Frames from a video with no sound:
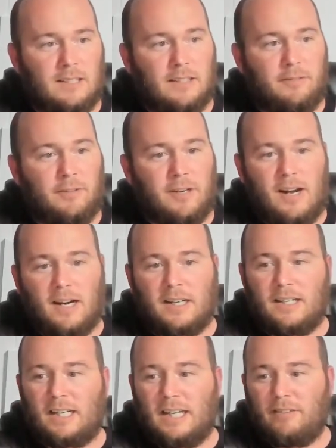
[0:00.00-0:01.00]
If you're not
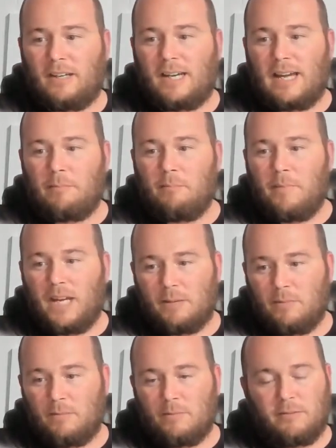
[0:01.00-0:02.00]
going to give it a
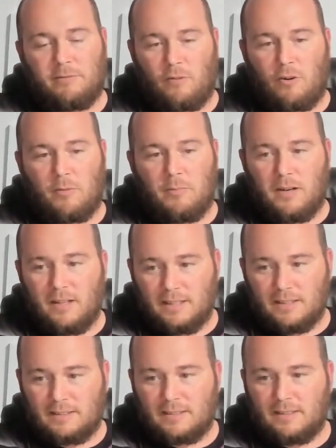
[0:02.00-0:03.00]
minimum of 4
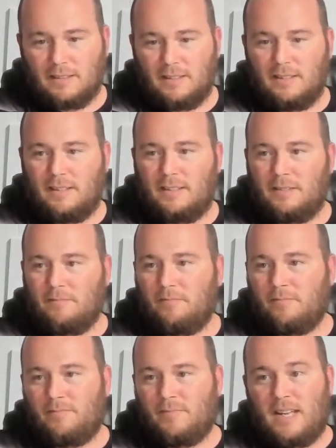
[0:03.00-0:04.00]
months,
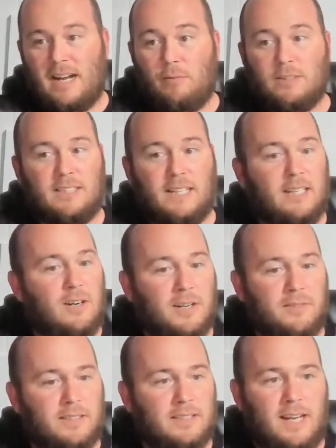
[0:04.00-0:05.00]
then I would say don't
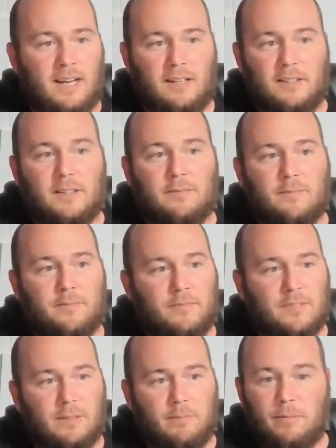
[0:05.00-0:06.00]
even sign up.
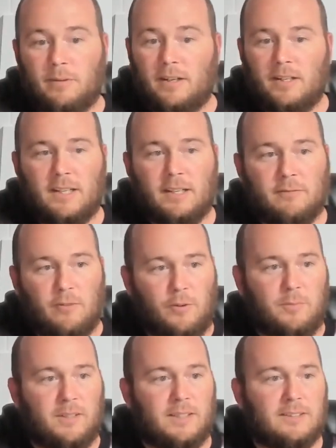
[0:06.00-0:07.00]
Some people are done in
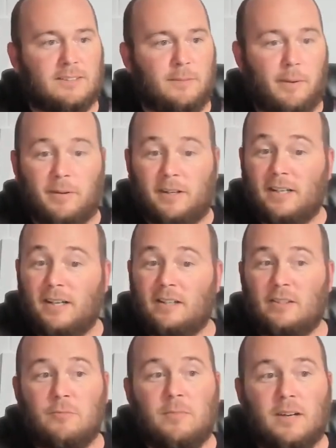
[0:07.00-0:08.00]
4 months. Some people are done in
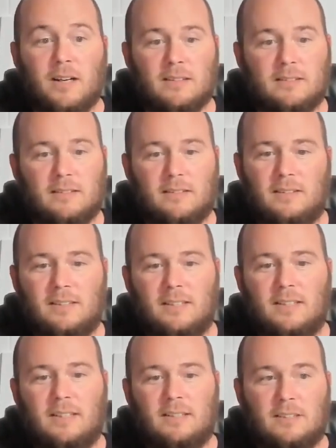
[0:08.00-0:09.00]
2 months.
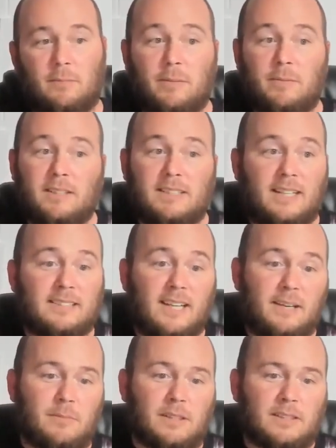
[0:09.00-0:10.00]
Some people it takes
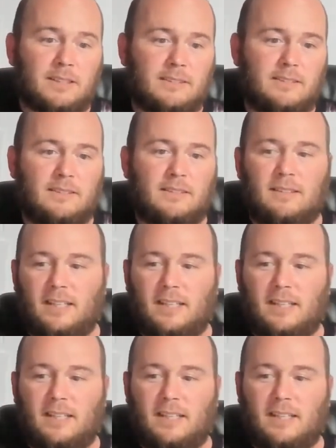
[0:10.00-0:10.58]
8 months.